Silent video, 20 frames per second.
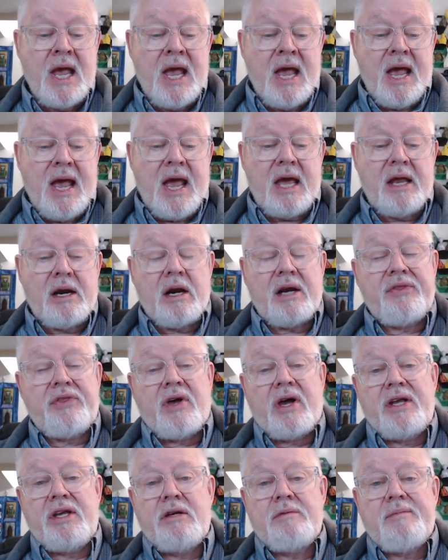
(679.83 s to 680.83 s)
And I
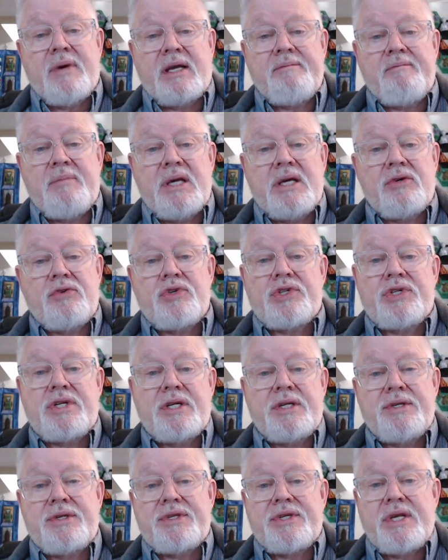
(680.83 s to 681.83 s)
thought you might be interested
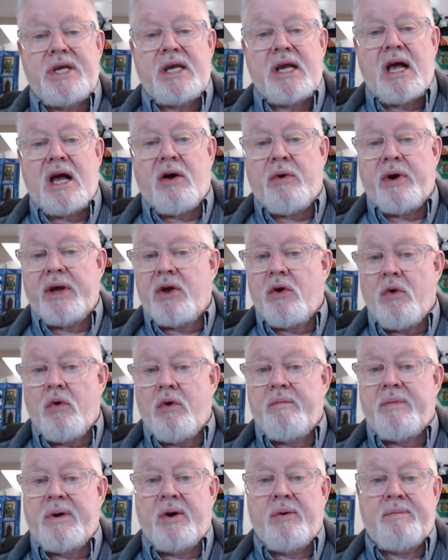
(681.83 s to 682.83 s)
in seeing how I go
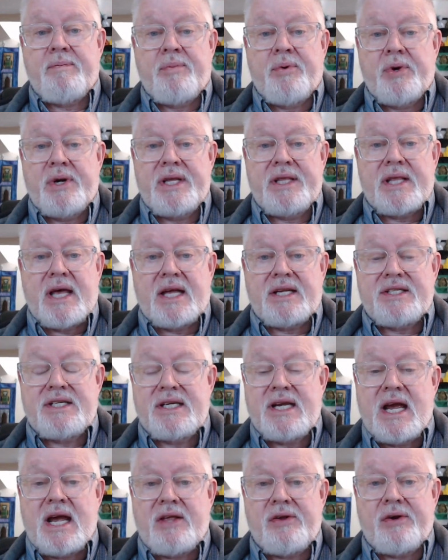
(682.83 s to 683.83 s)
about putting that
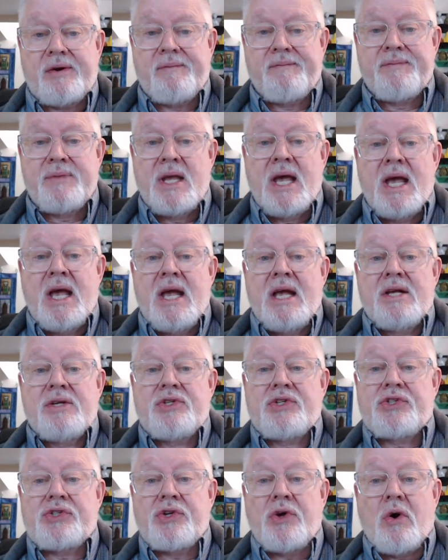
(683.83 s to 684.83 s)
together.
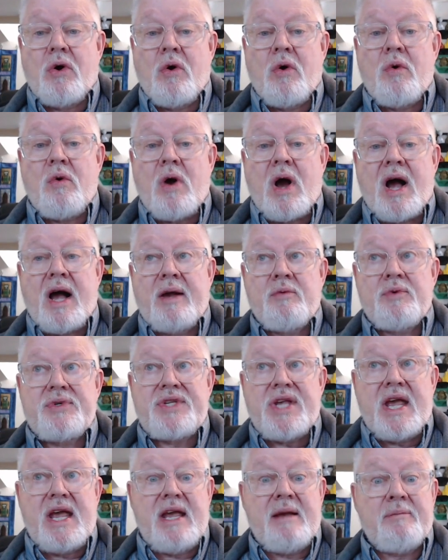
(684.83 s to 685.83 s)
So I was
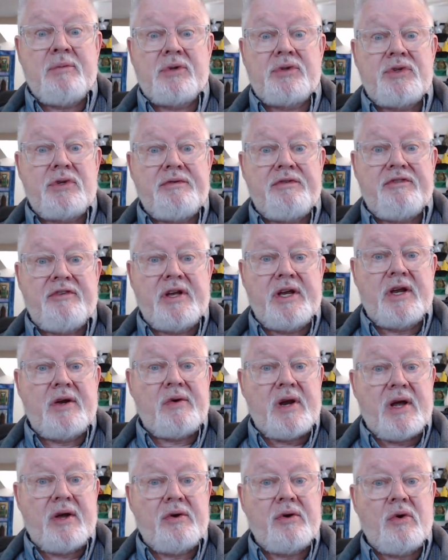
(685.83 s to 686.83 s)
able to figure
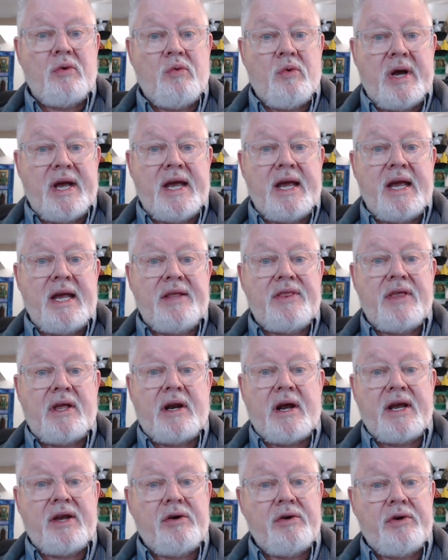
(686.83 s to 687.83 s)
out a way that
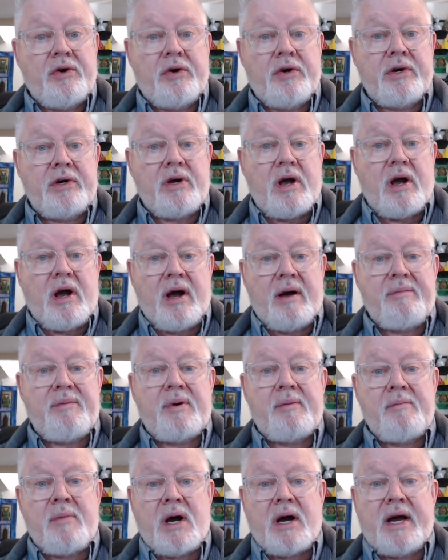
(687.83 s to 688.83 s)
I could hook up
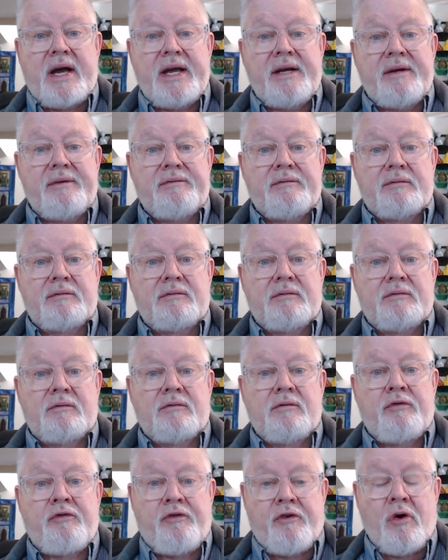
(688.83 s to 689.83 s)
my
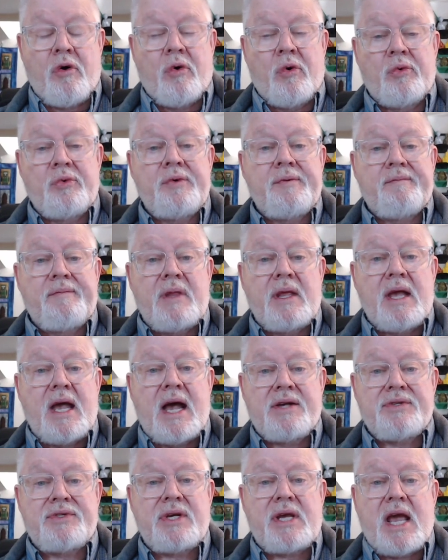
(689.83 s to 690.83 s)
phone
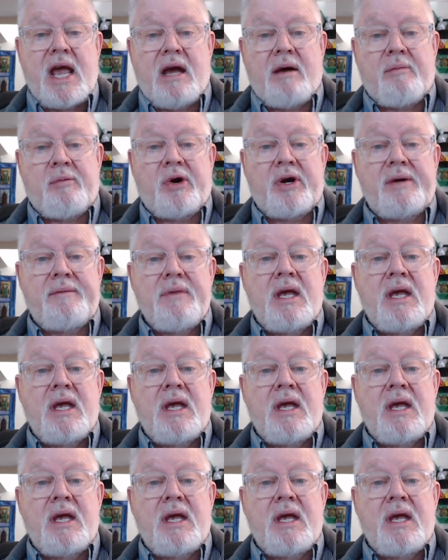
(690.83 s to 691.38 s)
as a camera